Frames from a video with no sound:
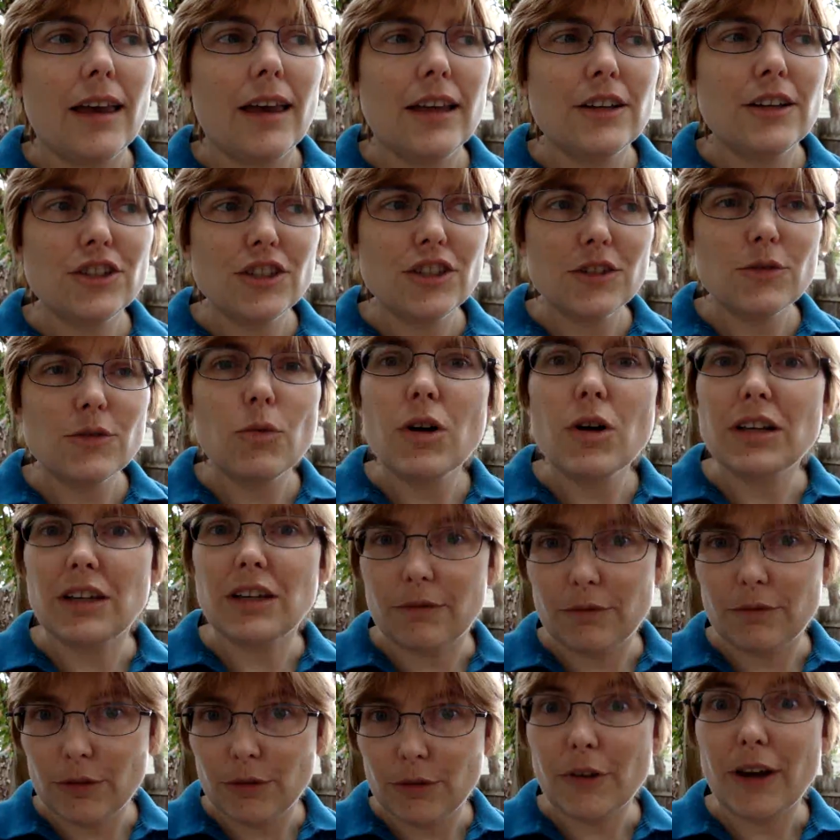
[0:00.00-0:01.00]
And she's won
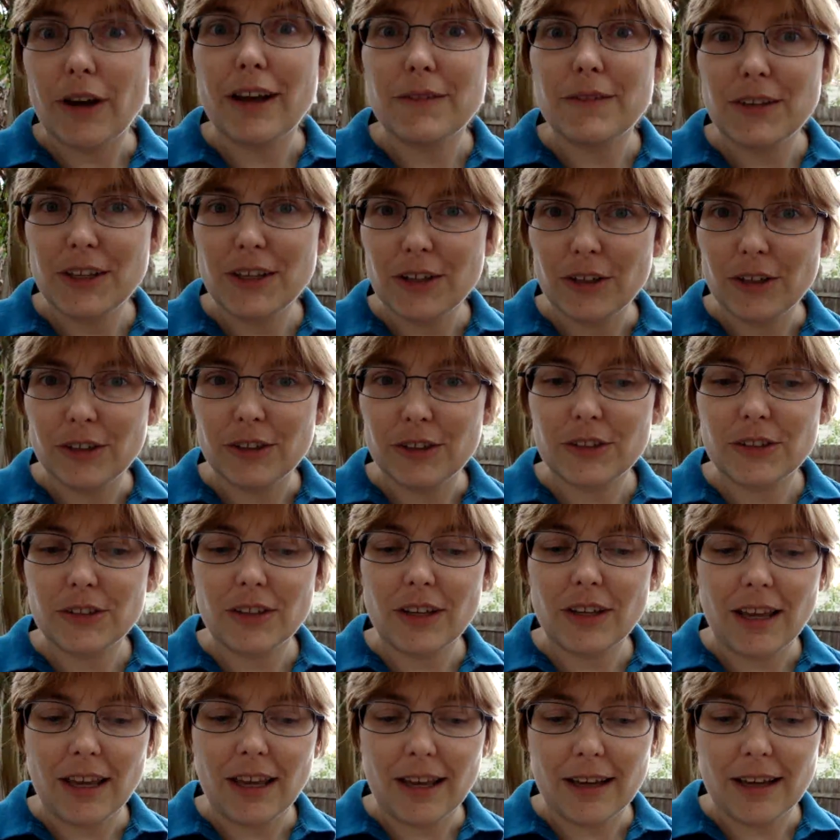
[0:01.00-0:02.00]
it for 5
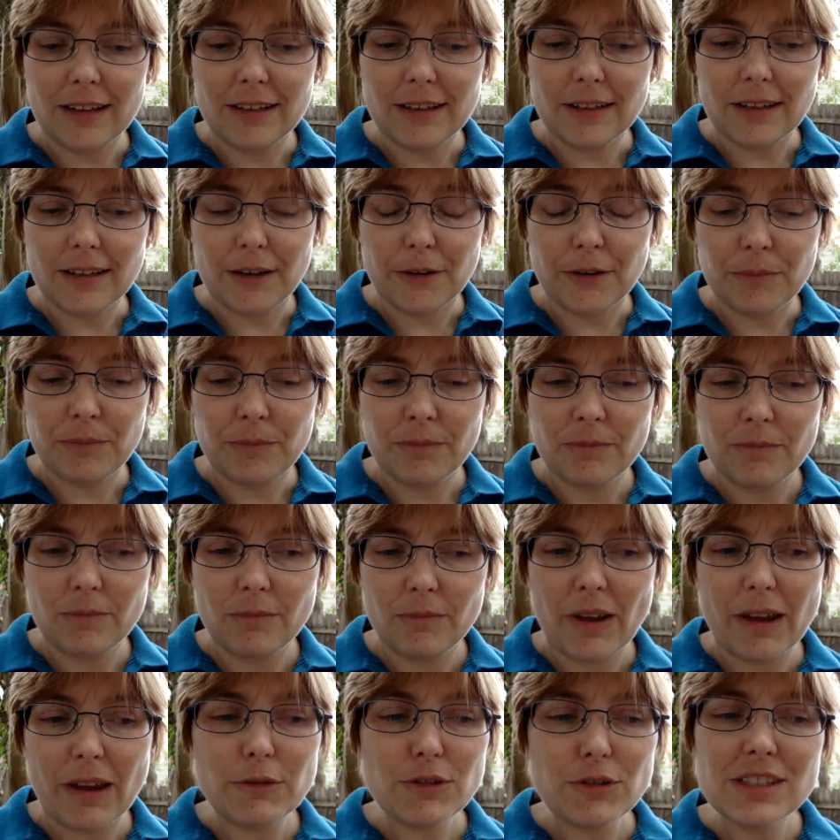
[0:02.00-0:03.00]
years. And
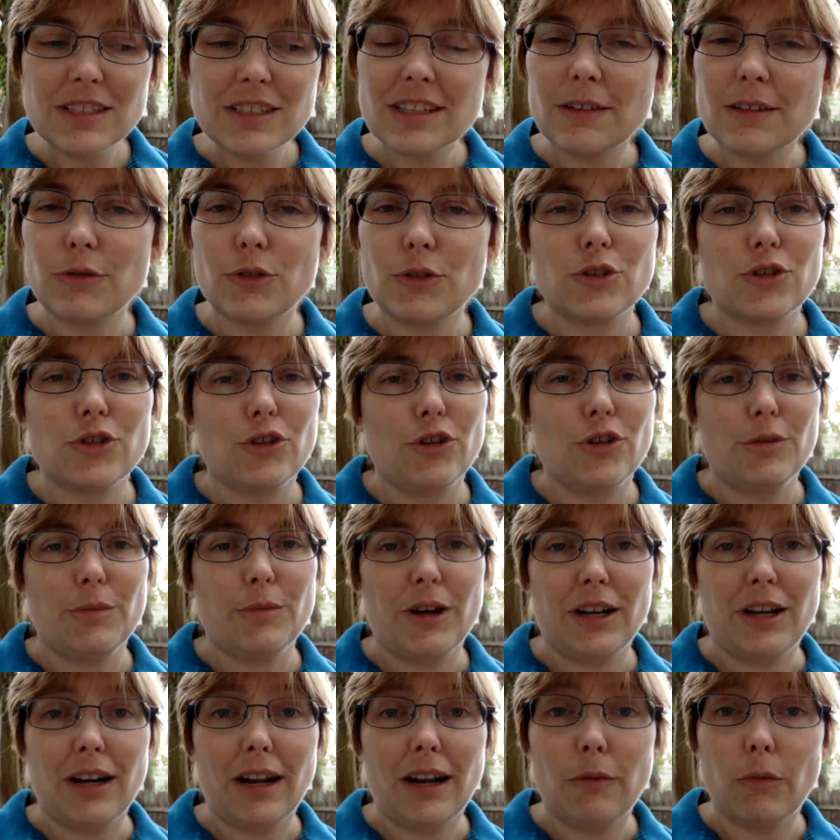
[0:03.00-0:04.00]
ever since I first heard
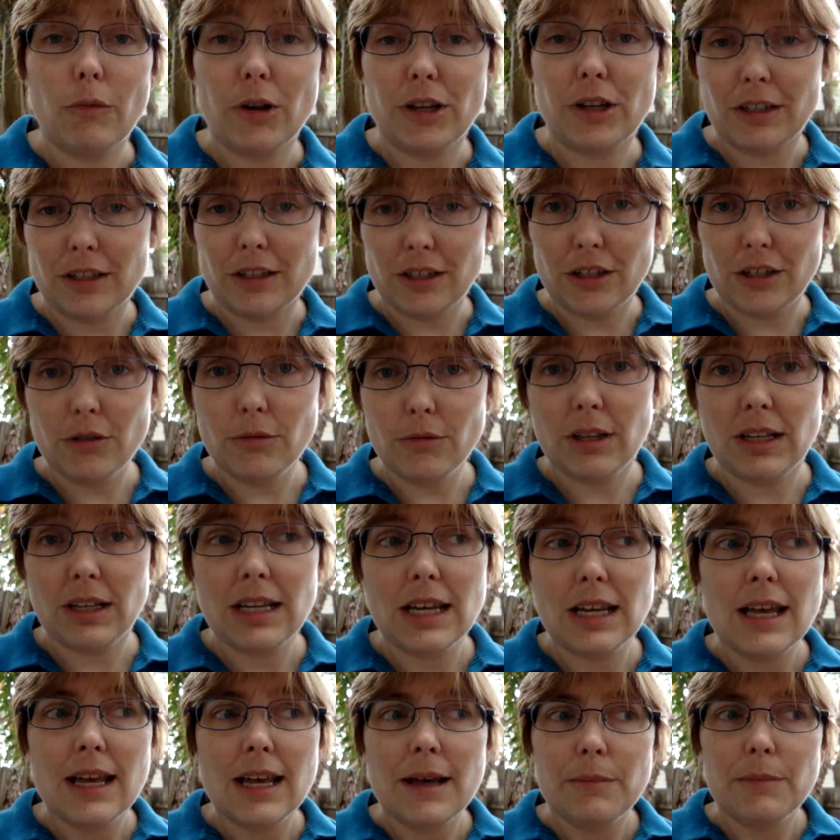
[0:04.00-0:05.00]
about it, I wanted to do it.
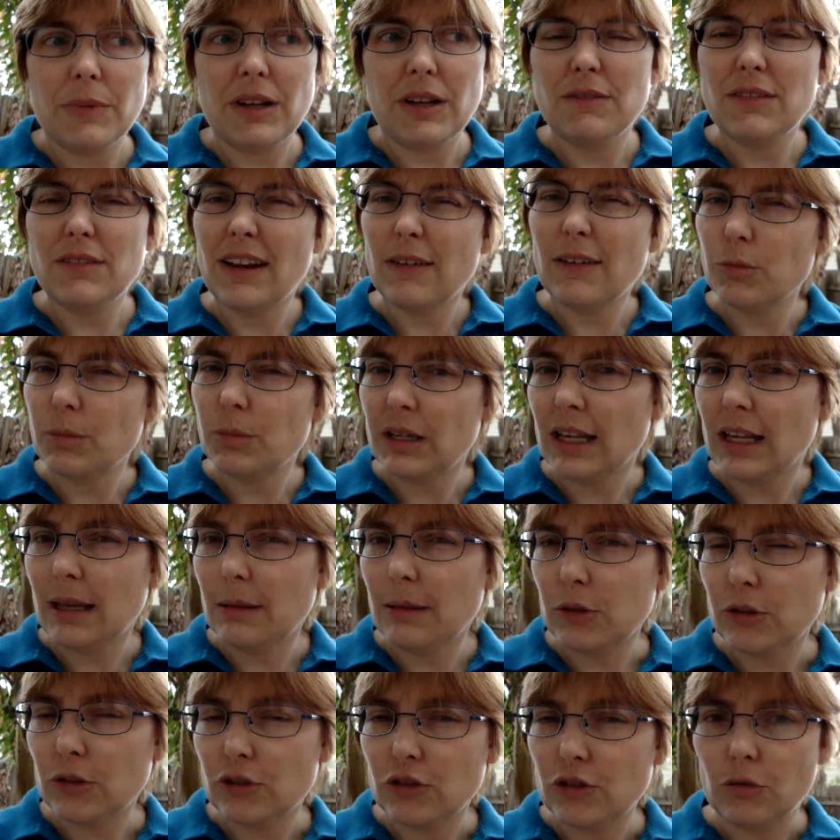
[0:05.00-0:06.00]
But I've never been
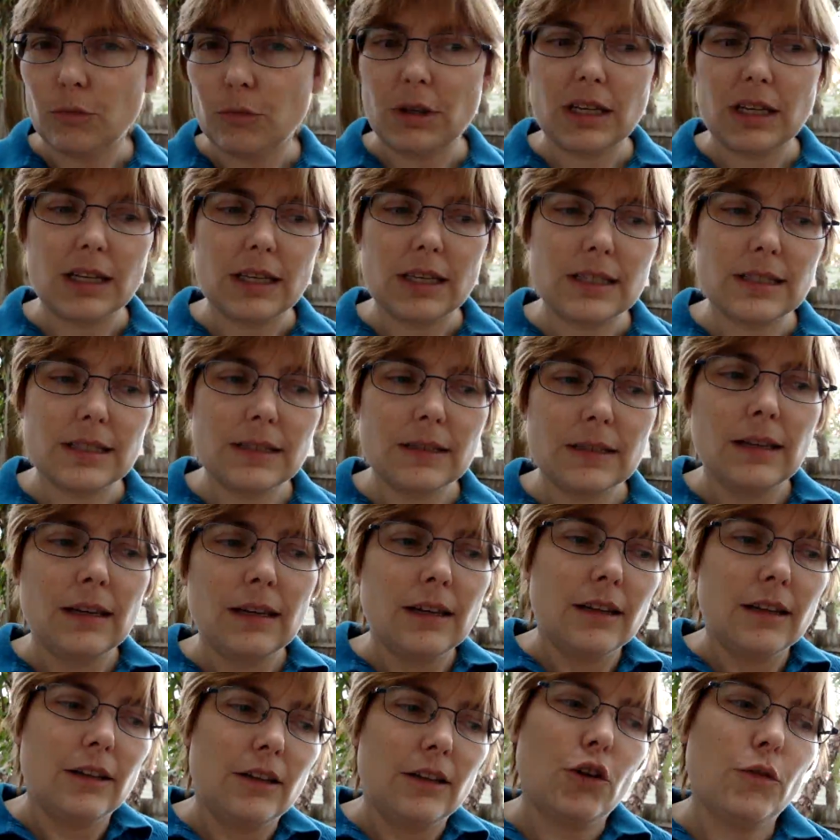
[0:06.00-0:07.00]
able to because
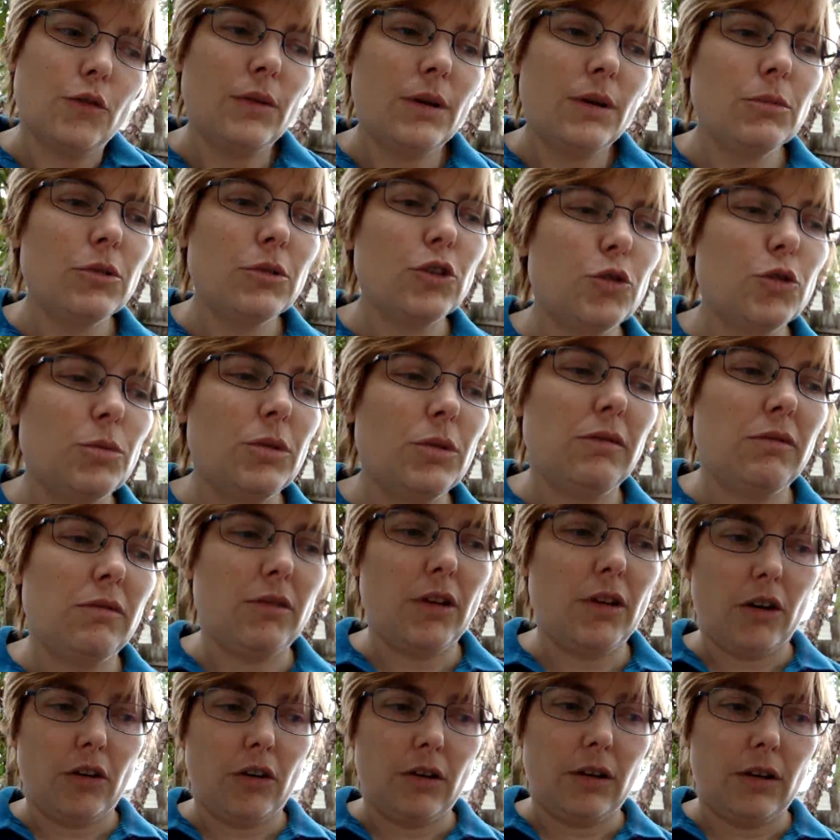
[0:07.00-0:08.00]
November's been
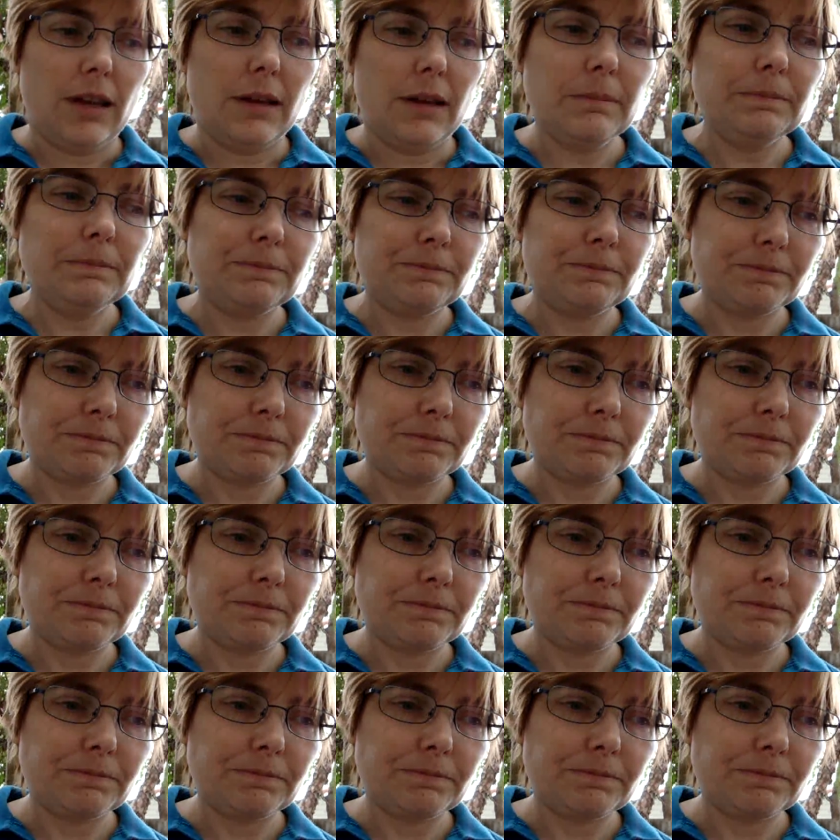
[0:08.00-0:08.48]
very